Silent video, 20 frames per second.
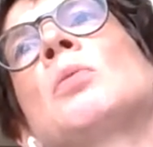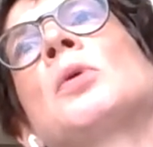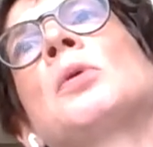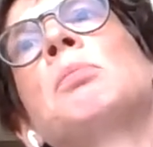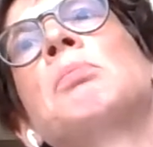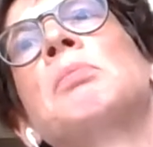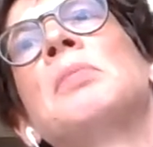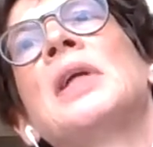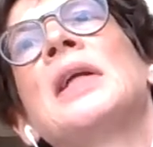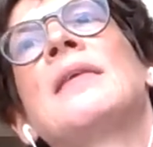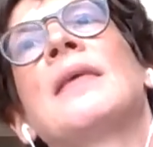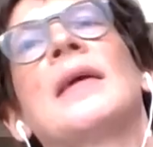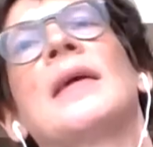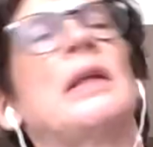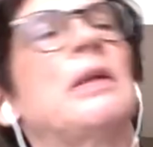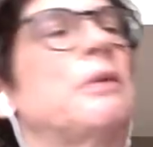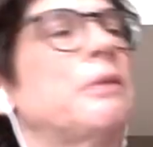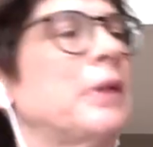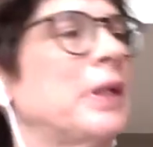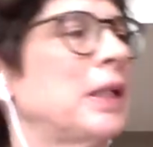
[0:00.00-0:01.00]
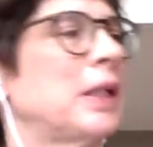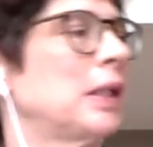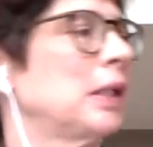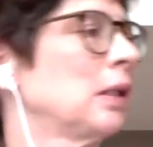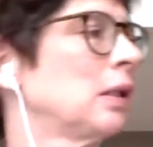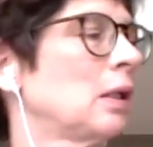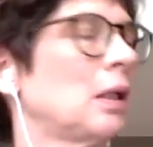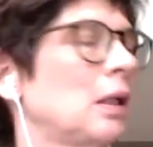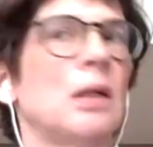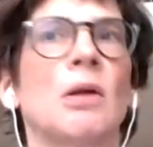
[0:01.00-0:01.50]
you would meet
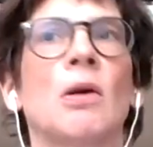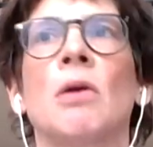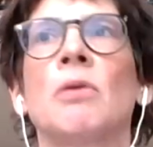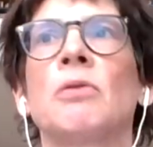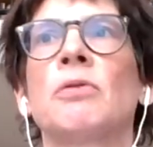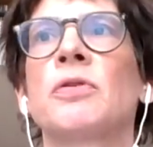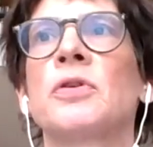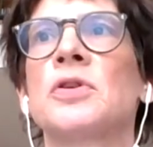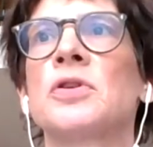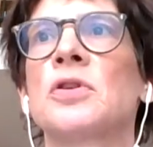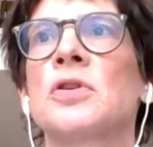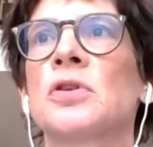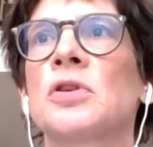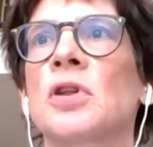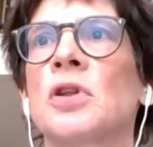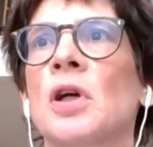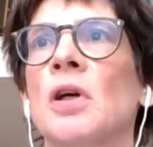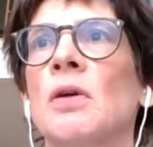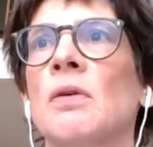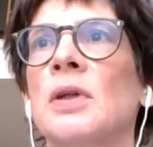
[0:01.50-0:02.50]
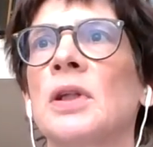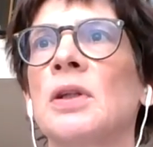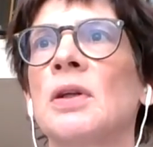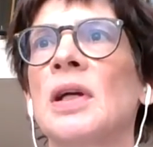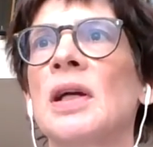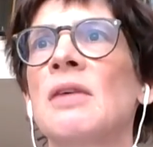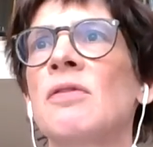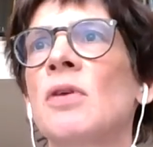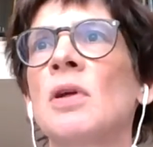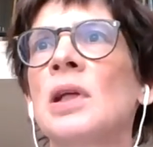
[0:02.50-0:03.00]
Hilary in a conference or so, and you
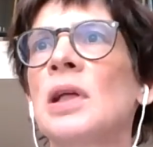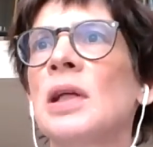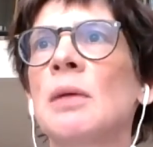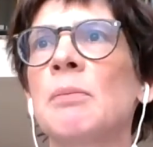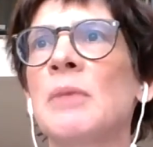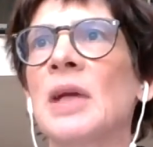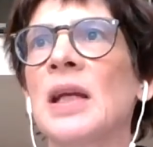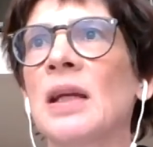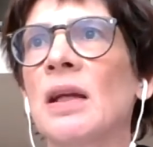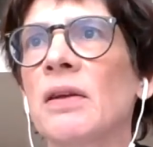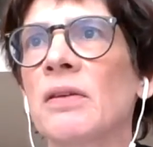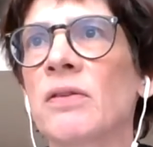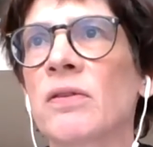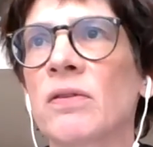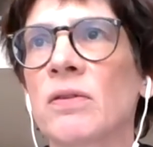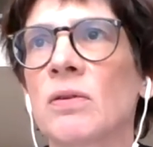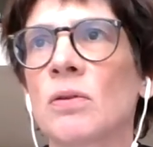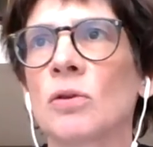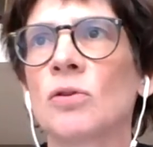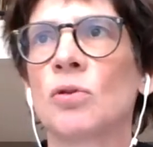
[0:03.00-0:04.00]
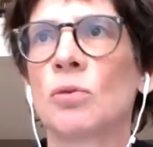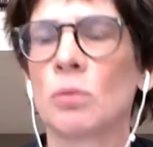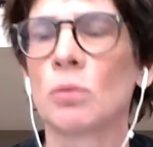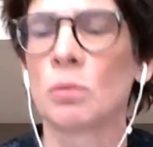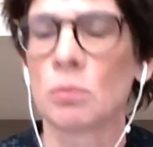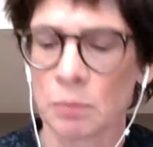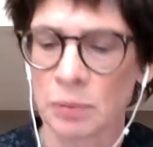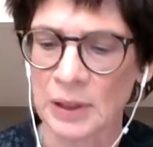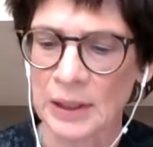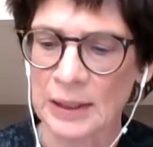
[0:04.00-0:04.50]
have only a minute or
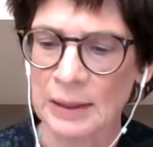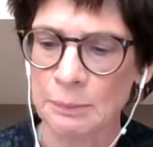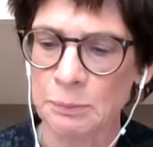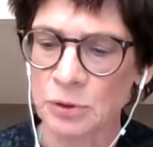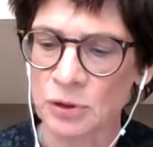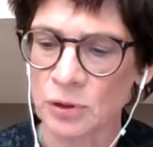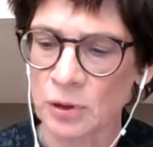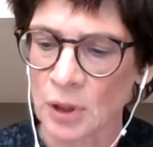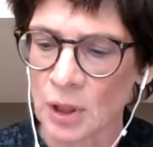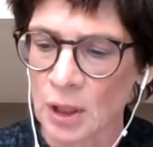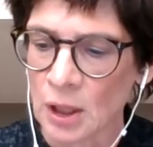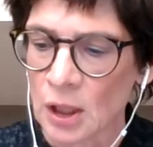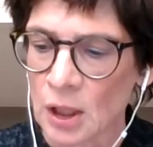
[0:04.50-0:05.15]
two, perhaps,